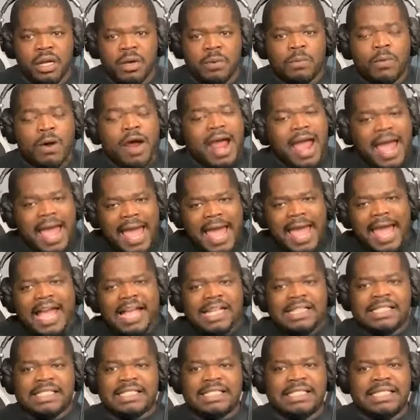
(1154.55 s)
where I
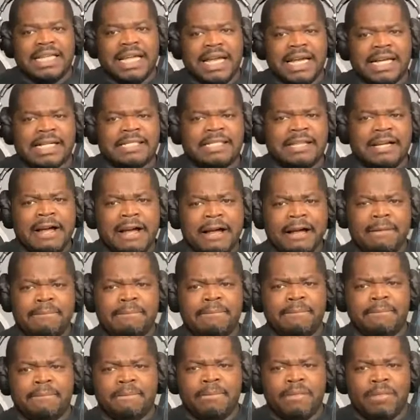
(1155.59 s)
had to stand
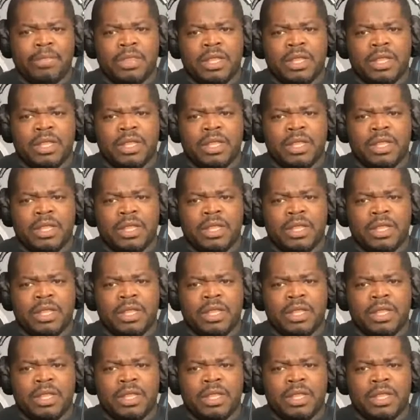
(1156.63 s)
up